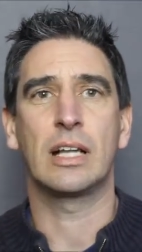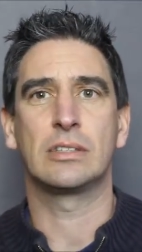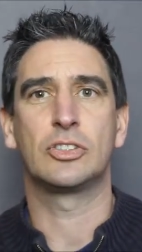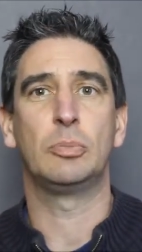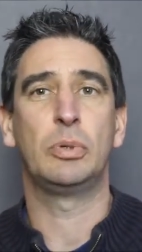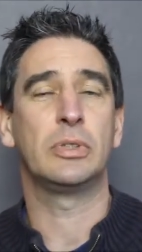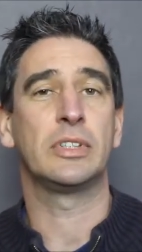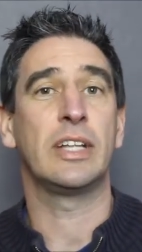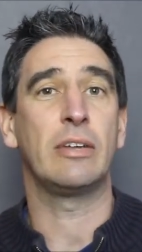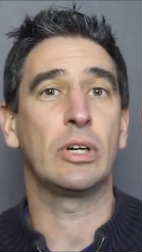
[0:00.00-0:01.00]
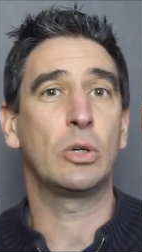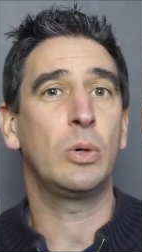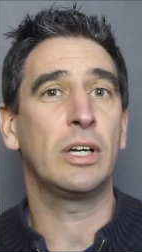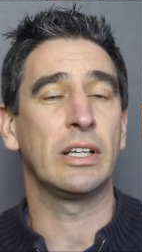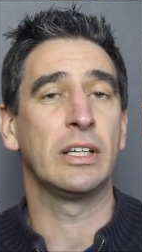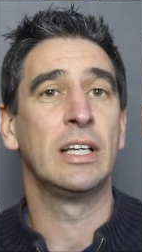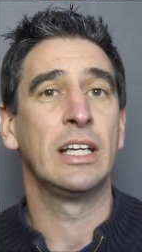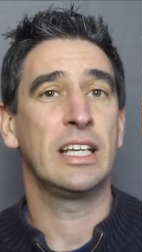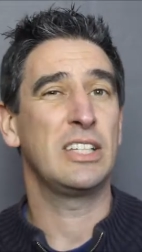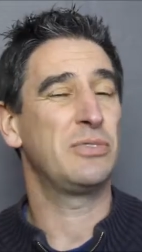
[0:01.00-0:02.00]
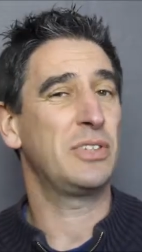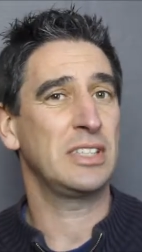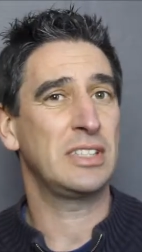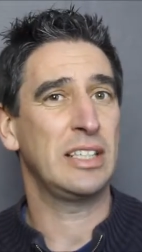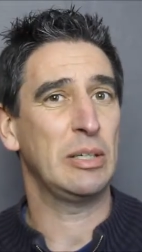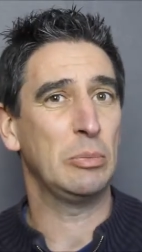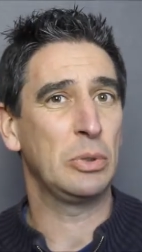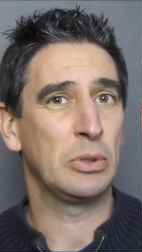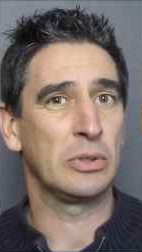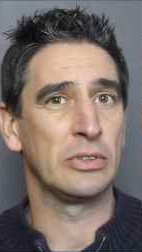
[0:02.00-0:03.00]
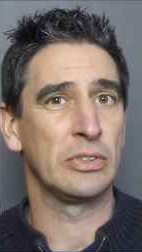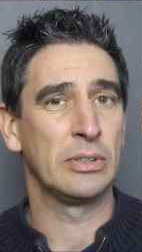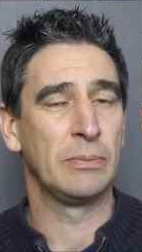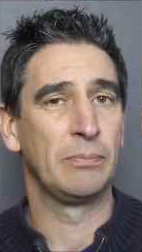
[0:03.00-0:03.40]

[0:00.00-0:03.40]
support that they require is vitally important.